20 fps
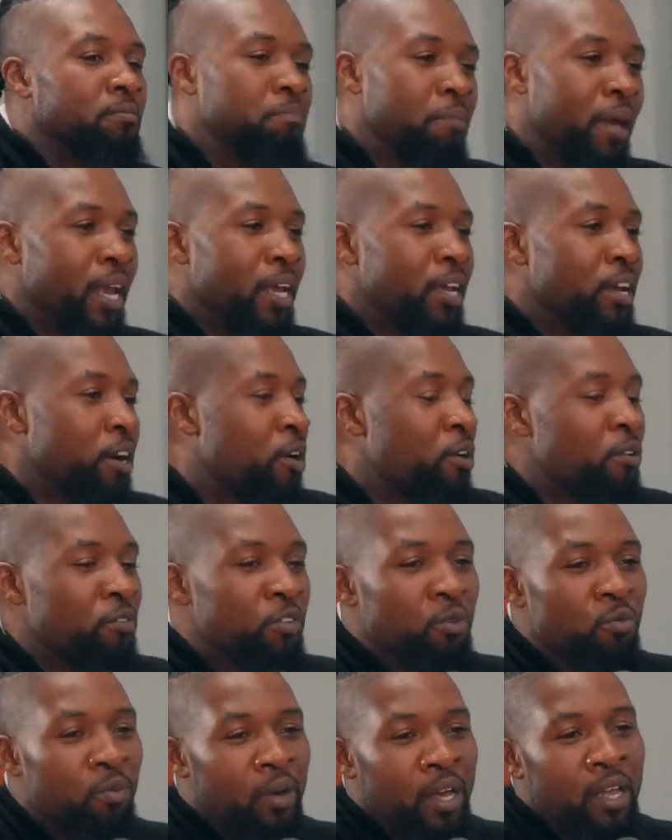made
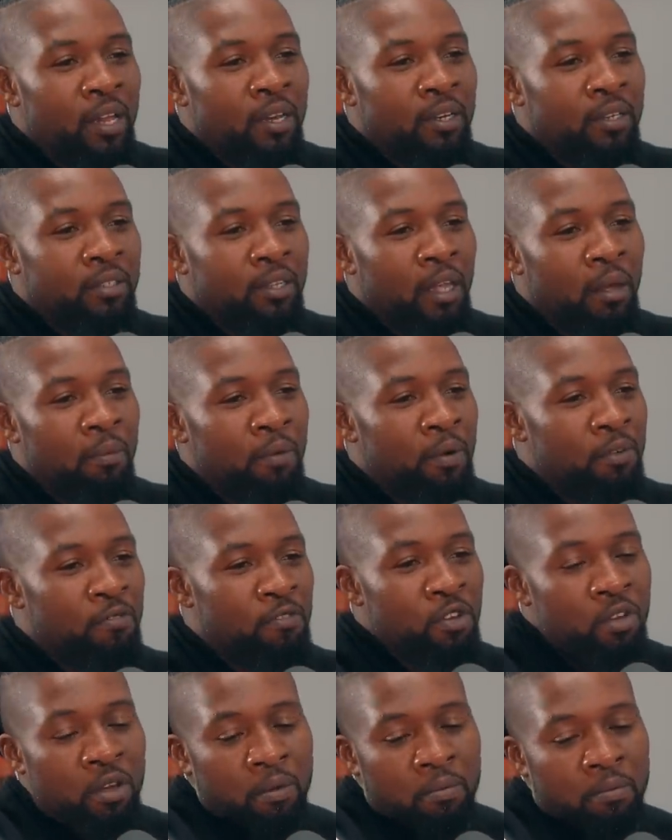COVID with. They
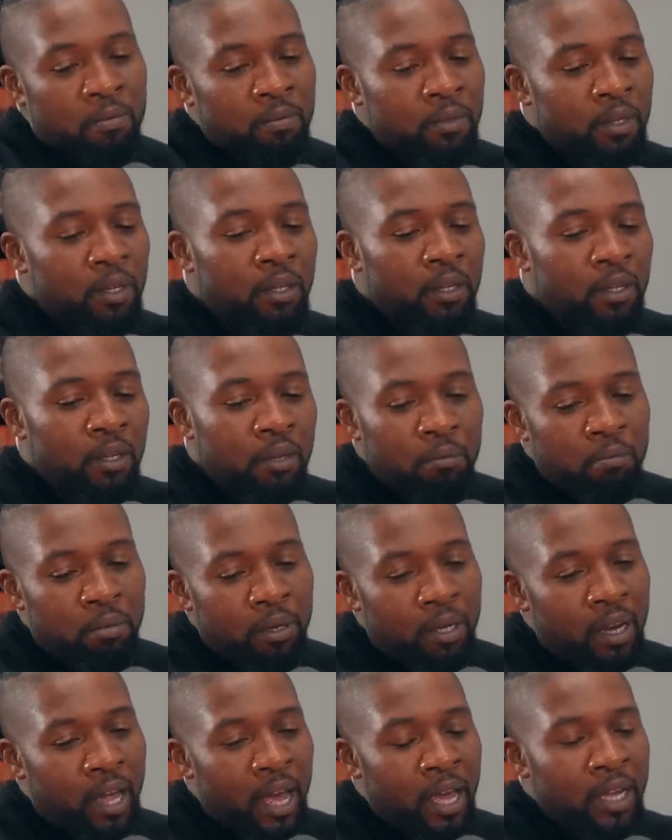if you could
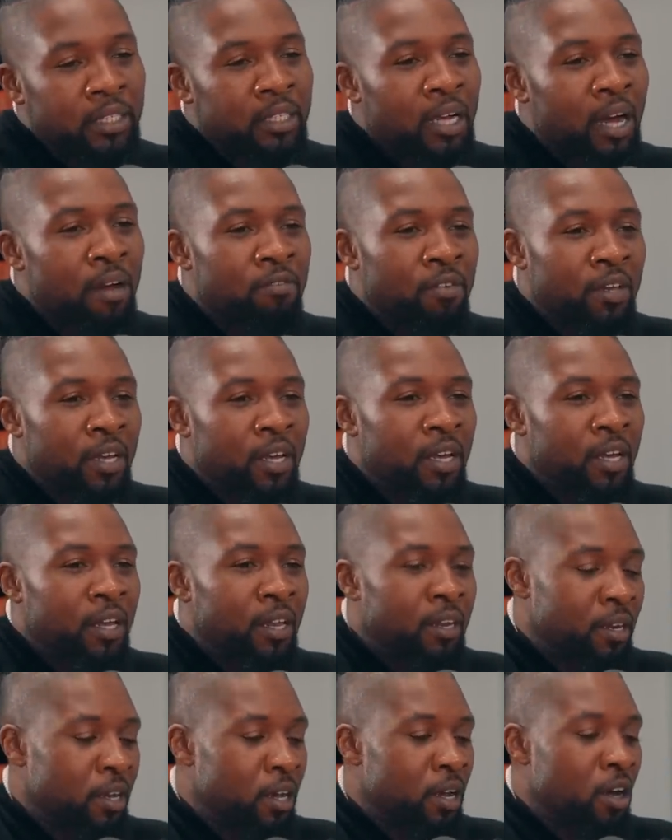put HIV
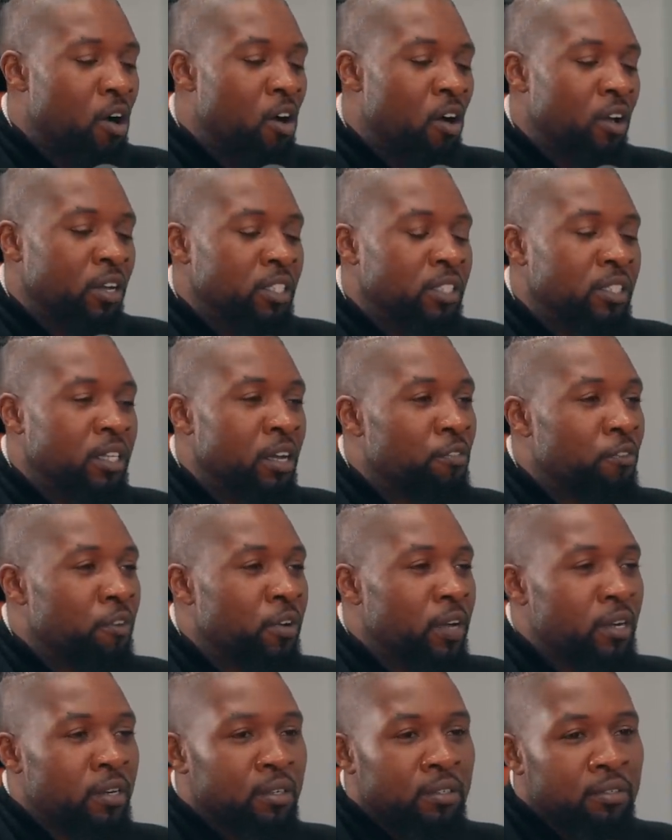and all these
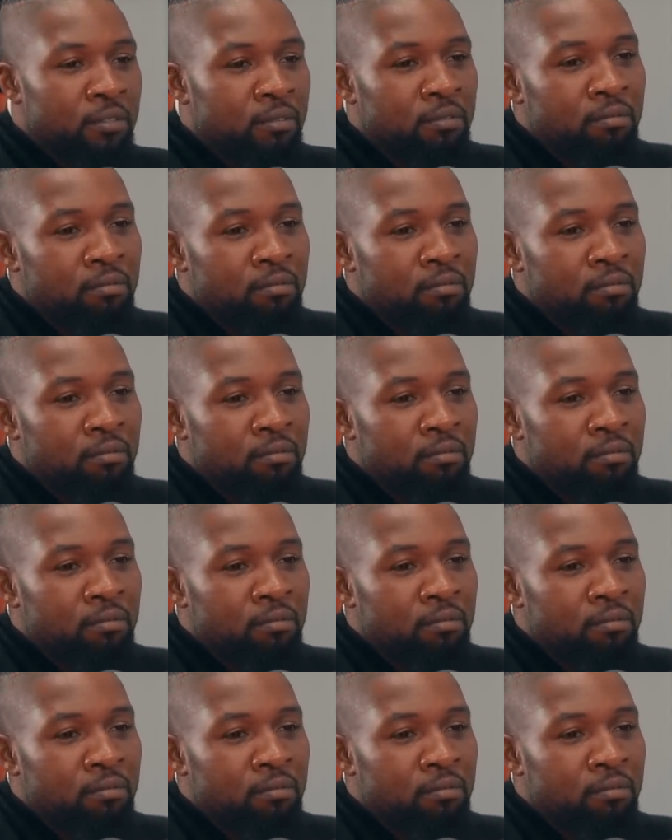different